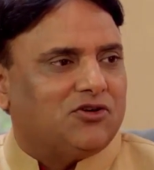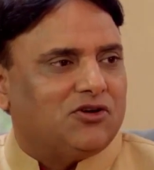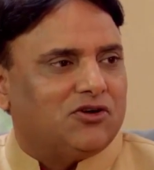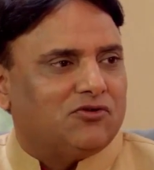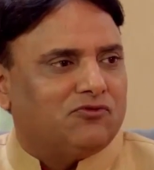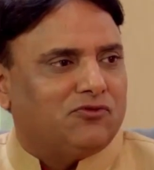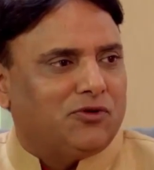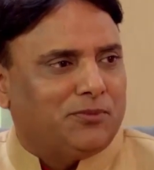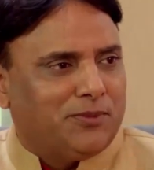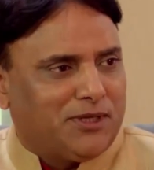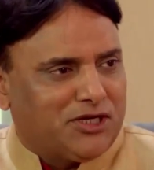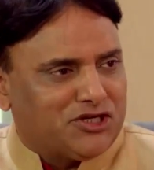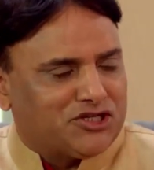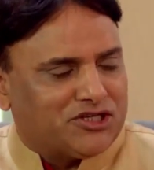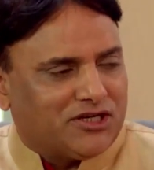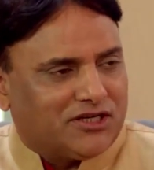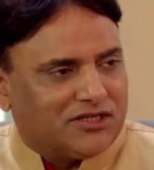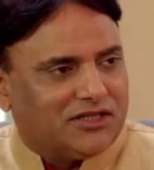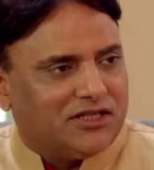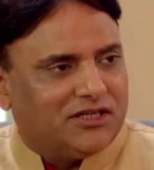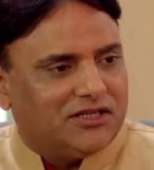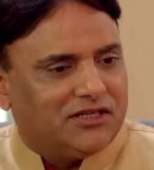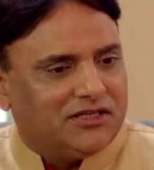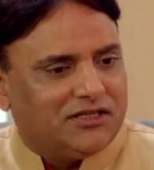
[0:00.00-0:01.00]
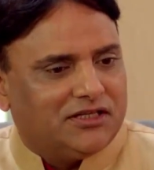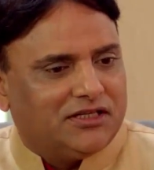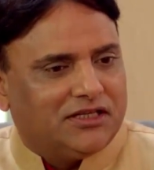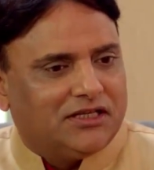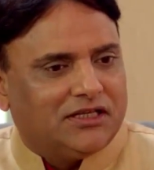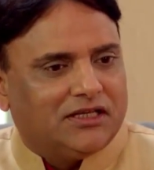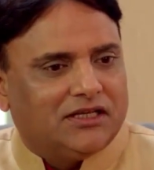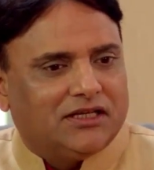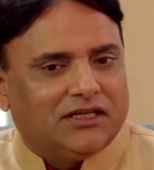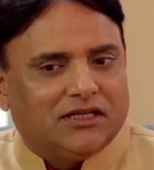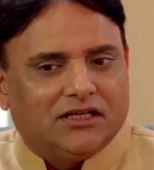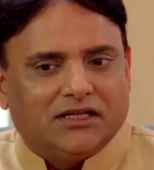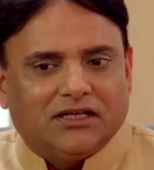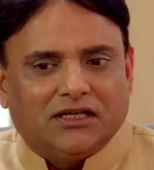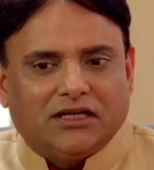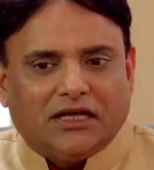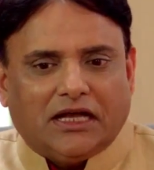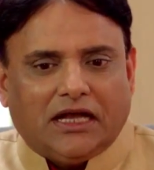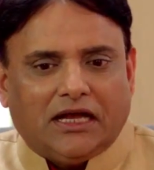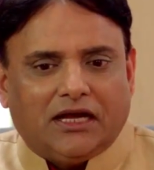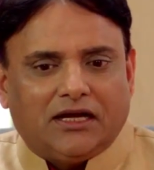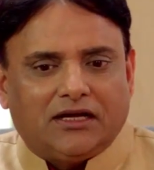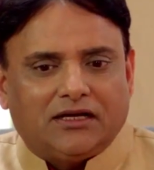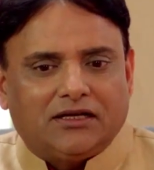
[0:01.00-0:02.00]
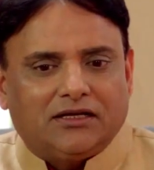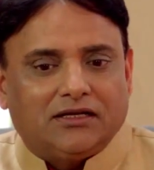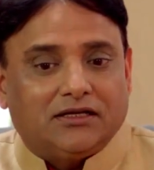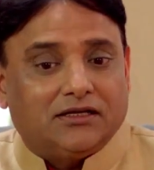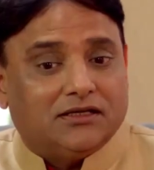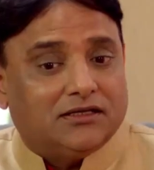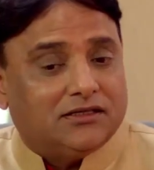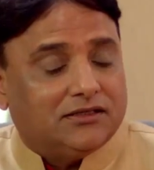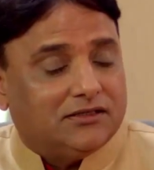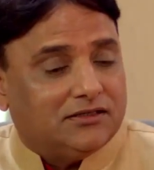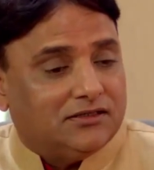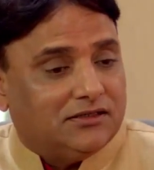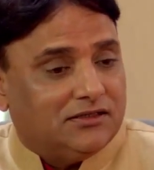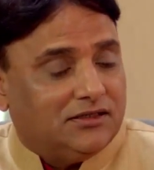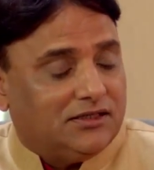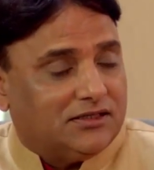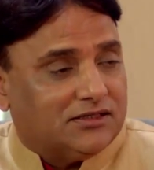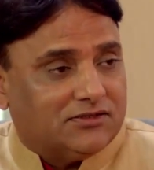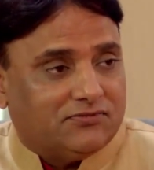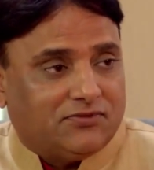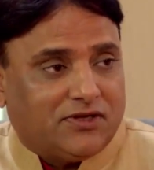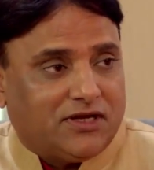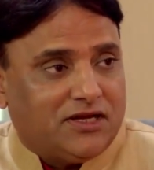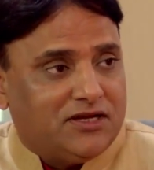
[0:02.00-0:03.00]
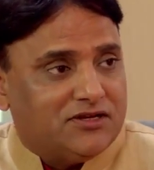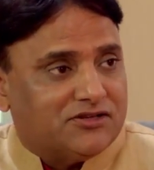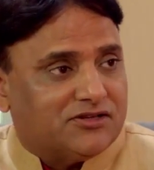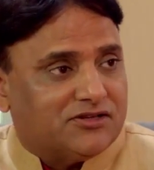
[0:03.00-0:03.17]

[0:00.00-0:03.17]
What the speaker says: called Women Shakti. And it's very